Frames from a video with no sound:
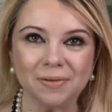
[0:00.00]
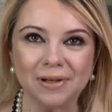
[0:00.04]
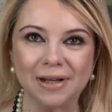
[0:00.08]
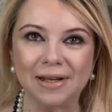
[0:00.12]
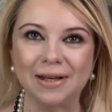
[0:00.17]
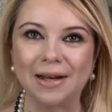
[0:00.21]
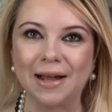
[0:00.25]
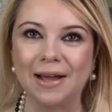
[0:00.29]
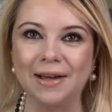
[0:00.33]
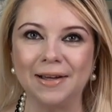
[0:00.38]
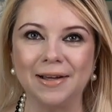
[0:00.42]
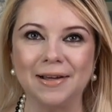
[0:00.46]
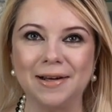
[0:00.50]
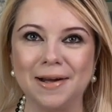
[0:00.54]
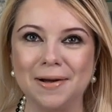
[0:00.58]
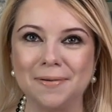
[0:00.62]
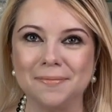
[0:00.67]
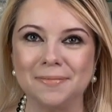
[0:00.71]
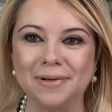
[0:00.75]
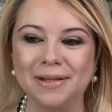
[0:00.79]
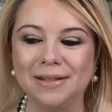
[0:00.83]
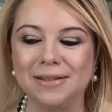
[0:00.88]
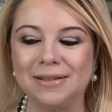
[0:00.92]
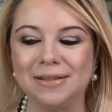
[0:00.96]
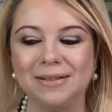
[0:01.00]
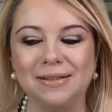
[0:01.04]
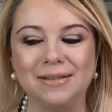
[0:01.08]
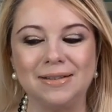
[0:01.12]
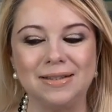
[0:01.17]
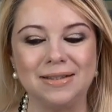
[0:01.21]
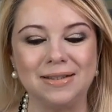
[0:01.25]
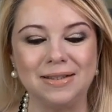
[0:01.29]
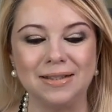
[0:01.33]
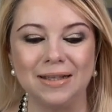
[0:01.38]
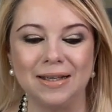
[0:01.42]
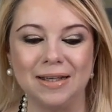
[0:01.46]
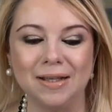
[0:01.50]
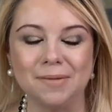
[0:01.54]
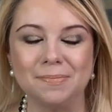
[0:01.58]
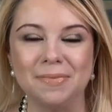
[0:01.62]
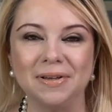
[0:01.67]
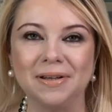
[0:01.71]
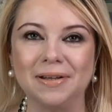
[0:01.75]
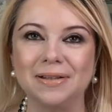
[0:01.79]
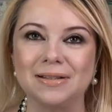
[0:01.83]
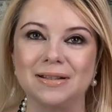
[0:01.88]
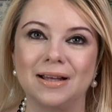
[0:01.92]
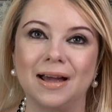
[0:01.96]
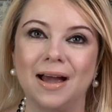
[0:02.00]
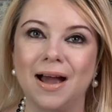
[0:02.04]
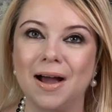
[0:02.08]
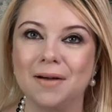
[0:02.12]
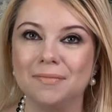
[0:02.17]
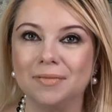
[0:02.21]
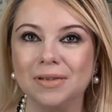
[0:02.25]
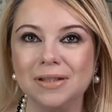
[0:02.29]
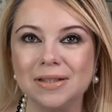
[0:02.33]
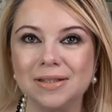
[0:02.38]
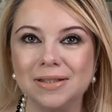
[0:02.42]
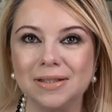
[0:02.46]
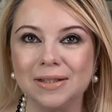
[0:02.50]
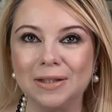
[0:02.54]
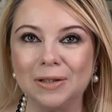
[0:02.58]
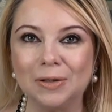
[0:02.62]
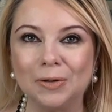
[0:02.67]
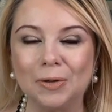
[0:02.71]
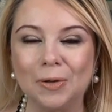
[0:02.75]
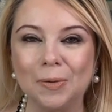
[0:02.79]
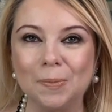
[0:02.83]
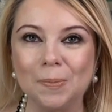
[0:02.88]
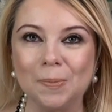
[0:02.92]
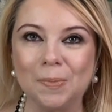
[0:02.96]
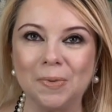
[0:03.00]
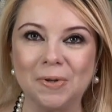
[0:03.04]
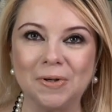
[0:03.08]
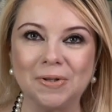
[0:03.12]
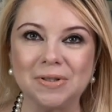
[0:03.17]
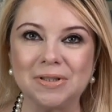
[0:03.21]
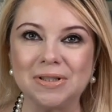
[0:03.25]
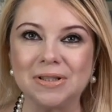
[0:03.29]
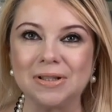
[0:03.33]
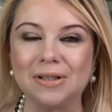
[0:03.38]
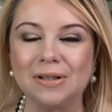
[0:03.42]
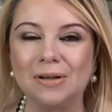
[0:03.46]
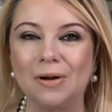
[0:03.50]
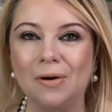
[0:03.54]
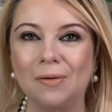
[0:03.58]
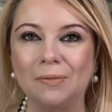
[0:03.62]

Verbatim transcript: and I cannot wait to see it because I haven't seen it in person,